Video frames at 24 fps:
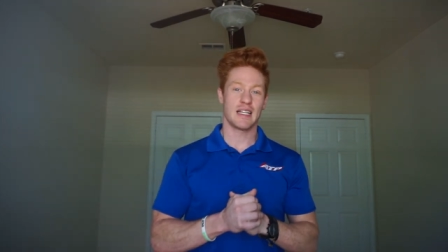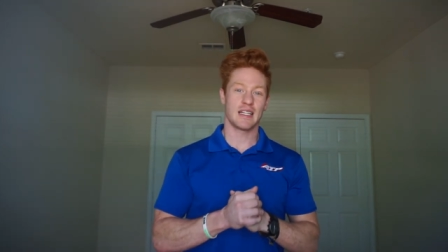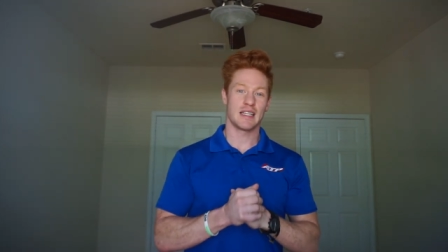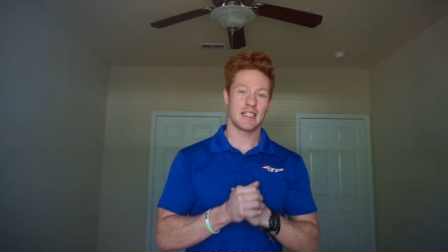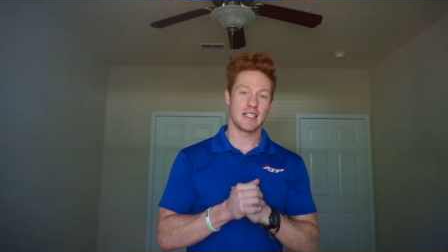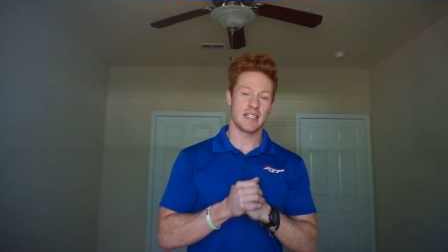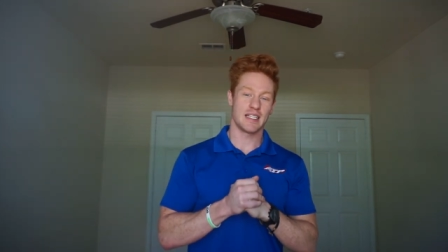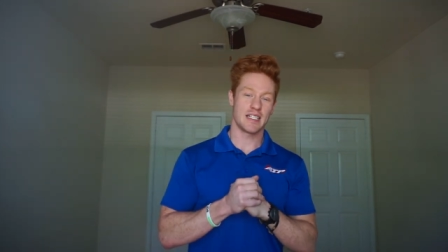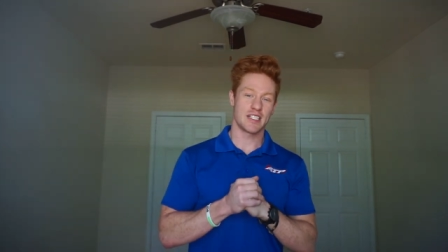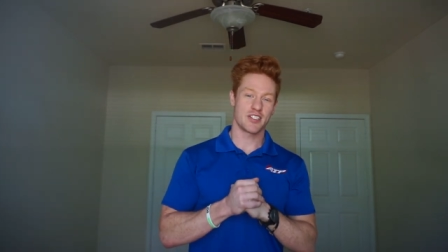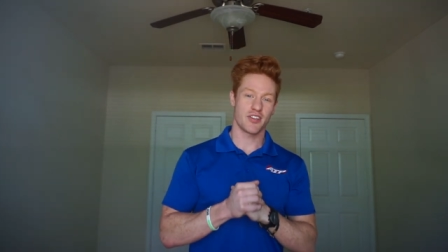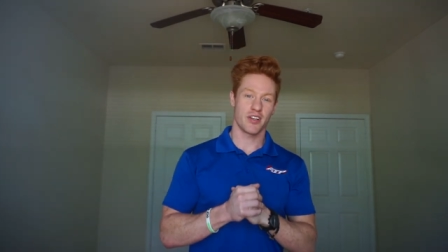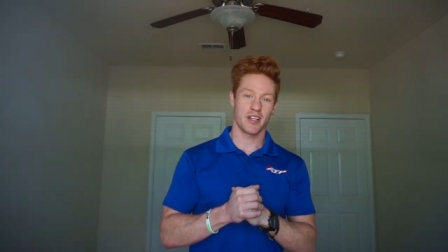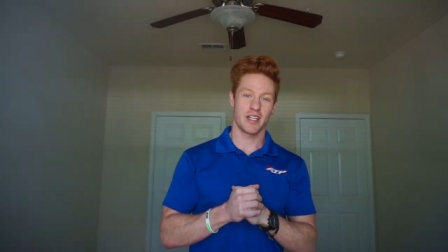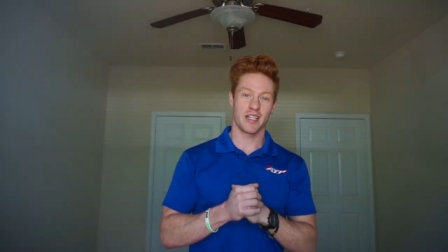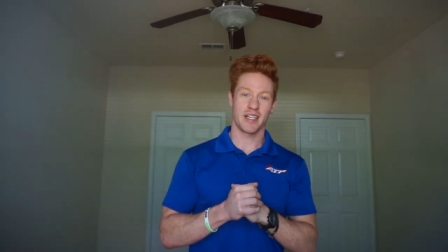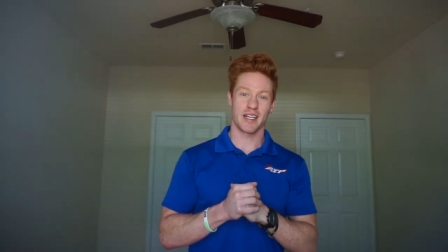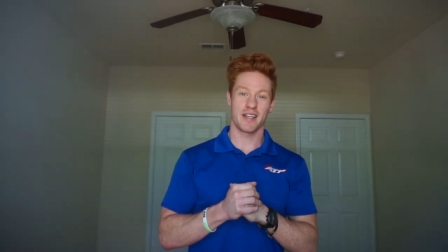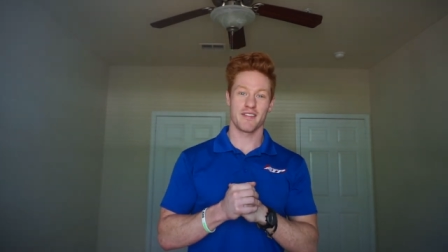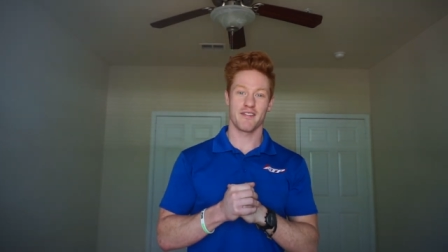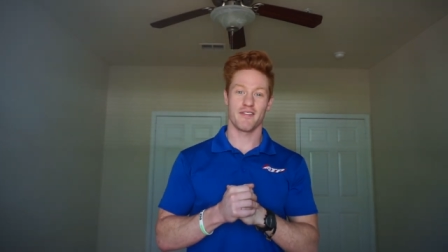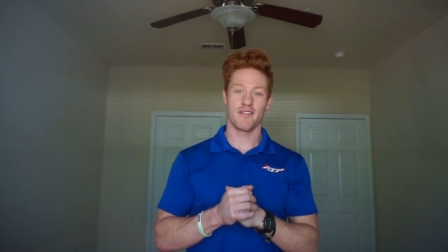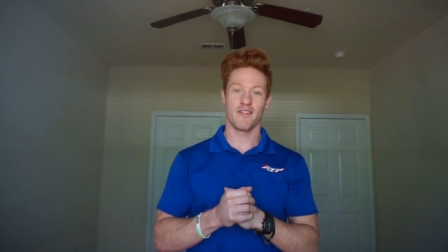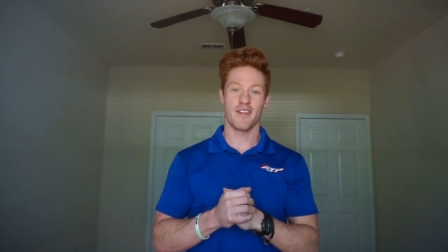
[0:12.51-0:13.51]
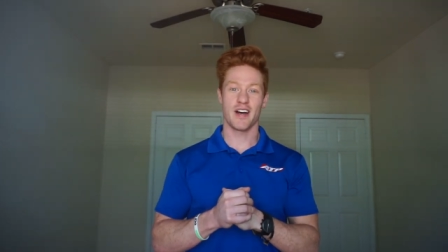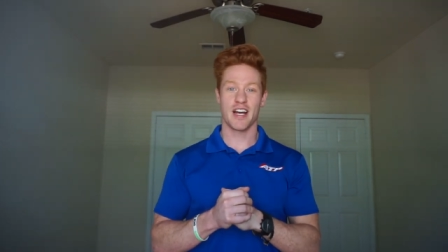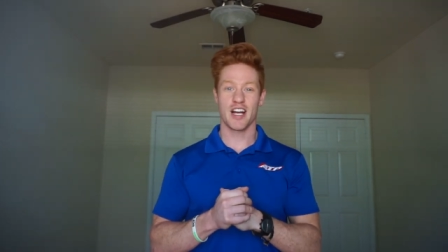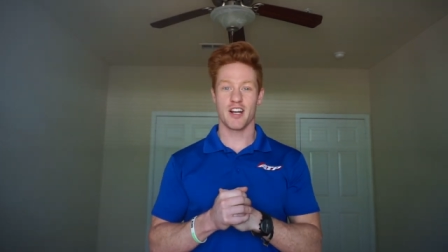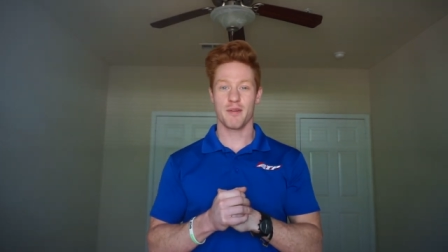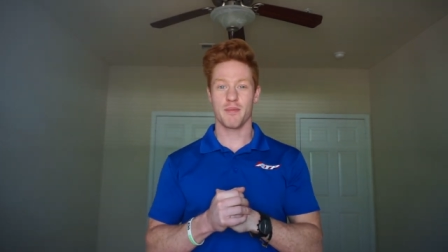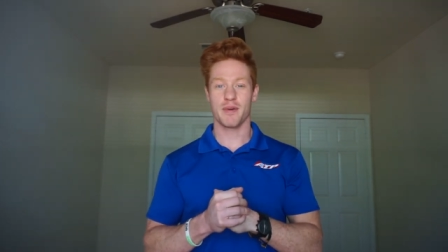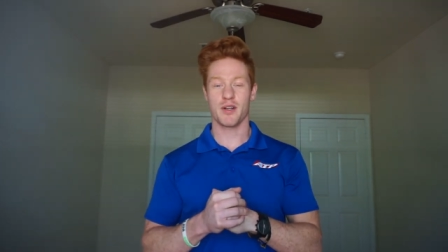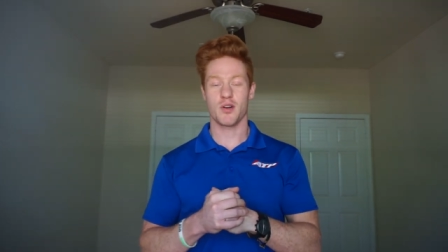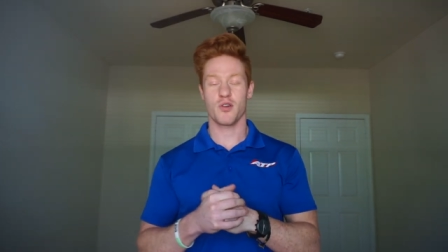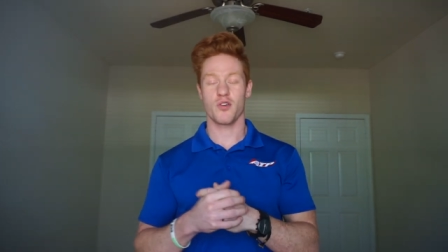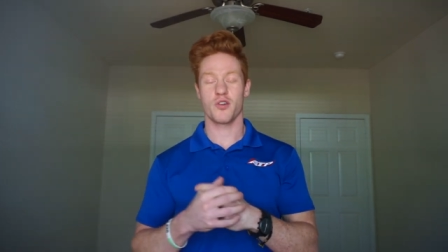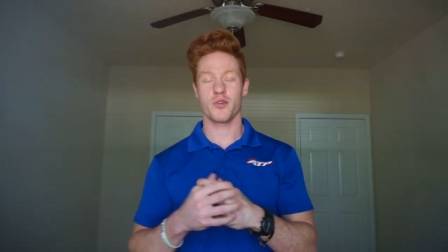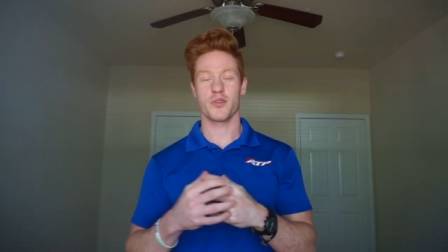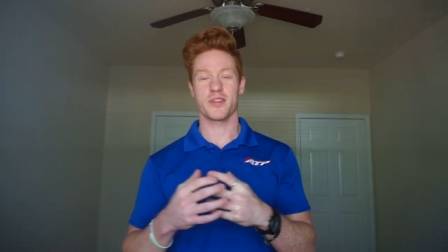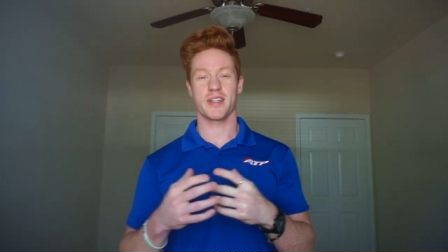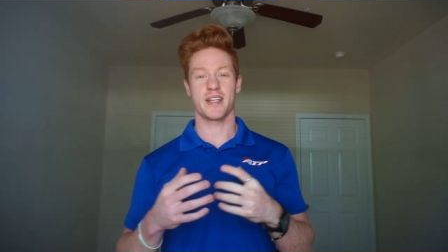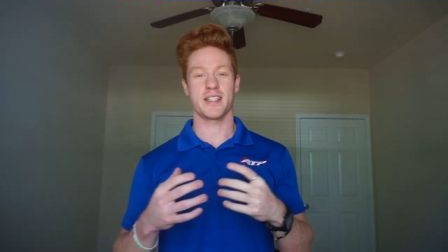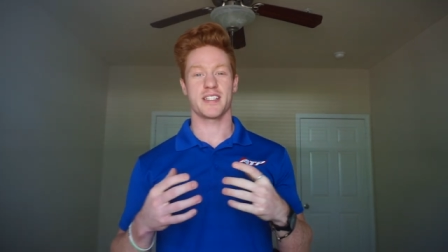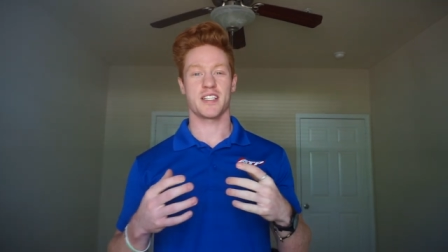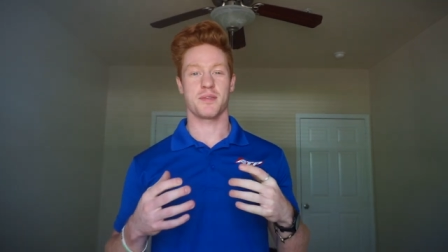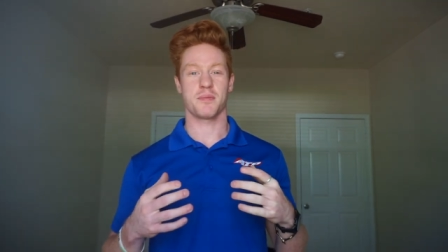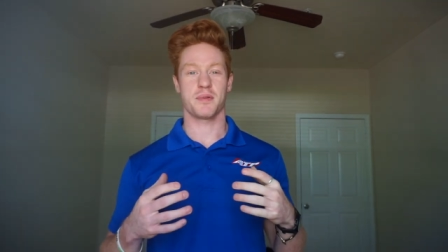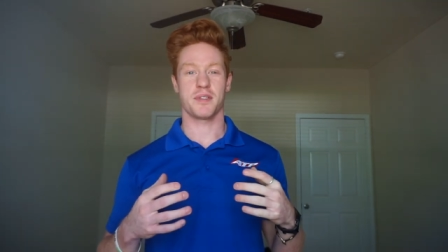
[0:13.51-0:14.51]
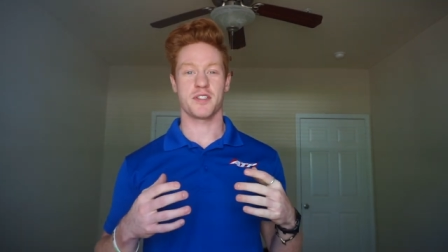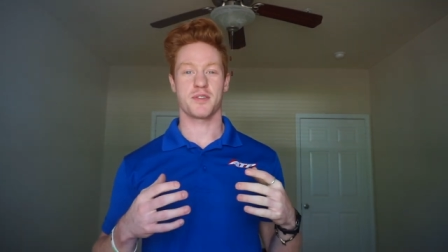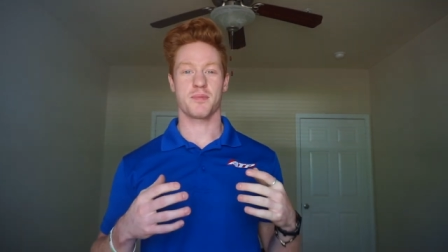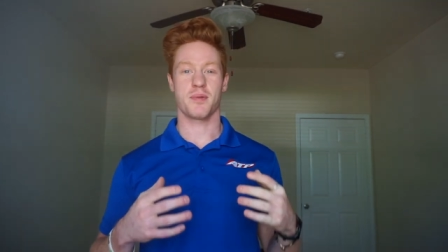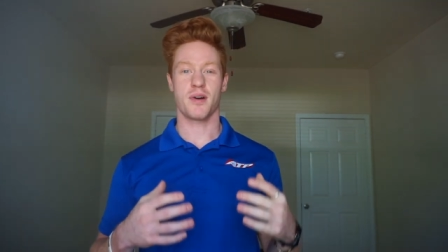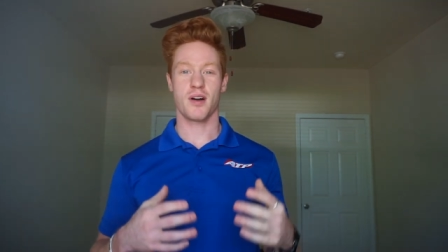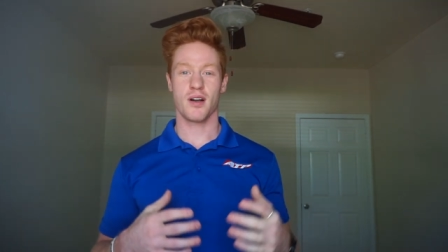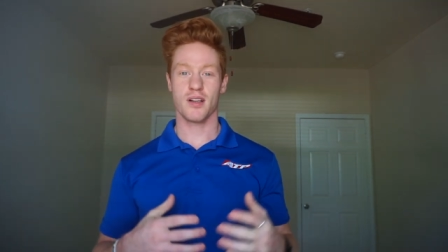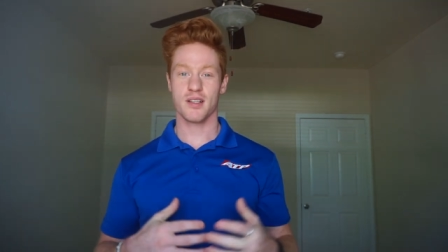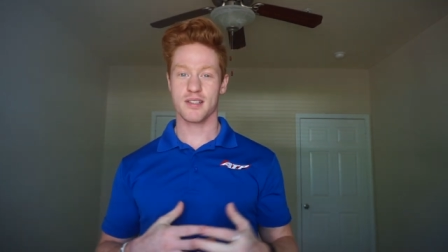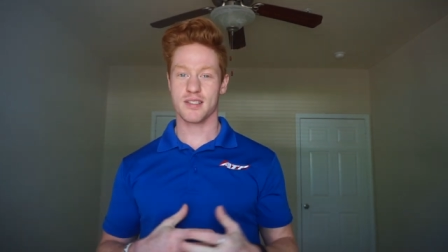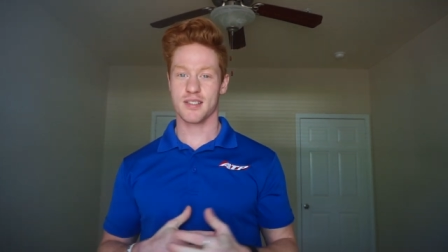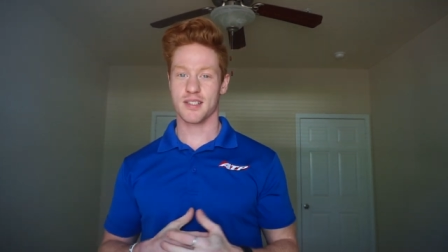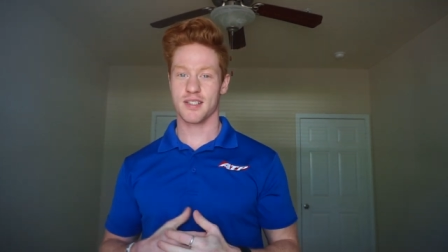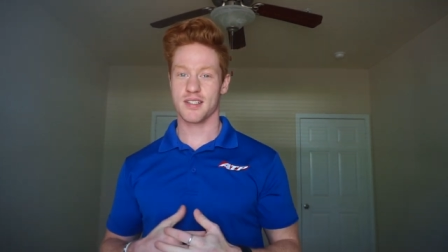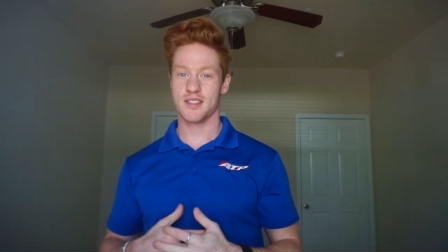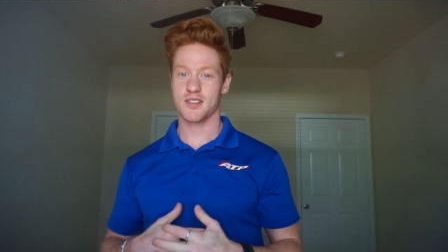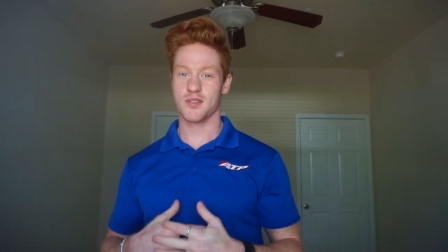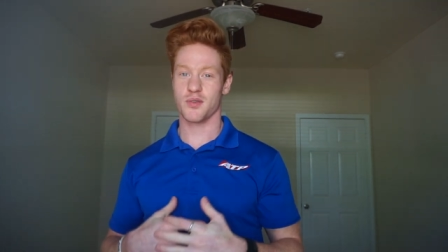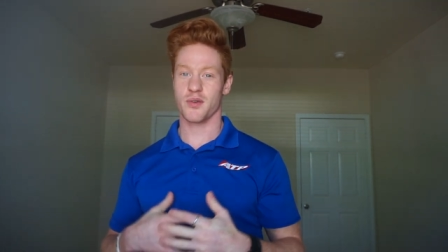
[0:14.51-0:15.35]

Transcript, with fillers: the training environment or with A T P's policies.